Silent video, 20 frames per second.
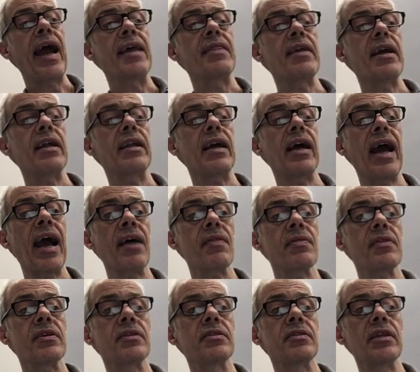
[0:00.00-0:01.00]
And then
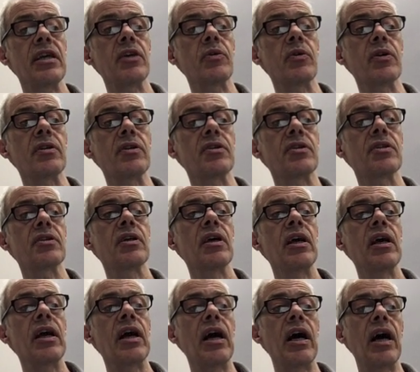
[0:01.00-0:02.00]
at this sequence,
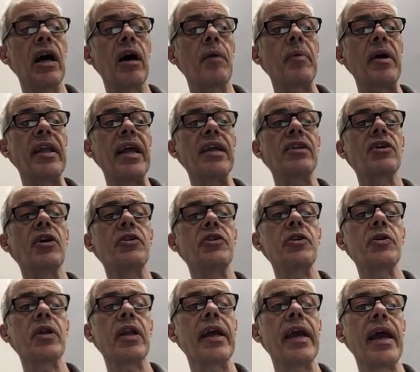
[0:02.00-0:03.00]
um, an
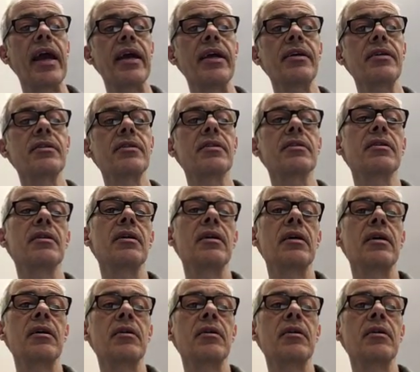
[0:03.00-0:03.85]
endonuclease,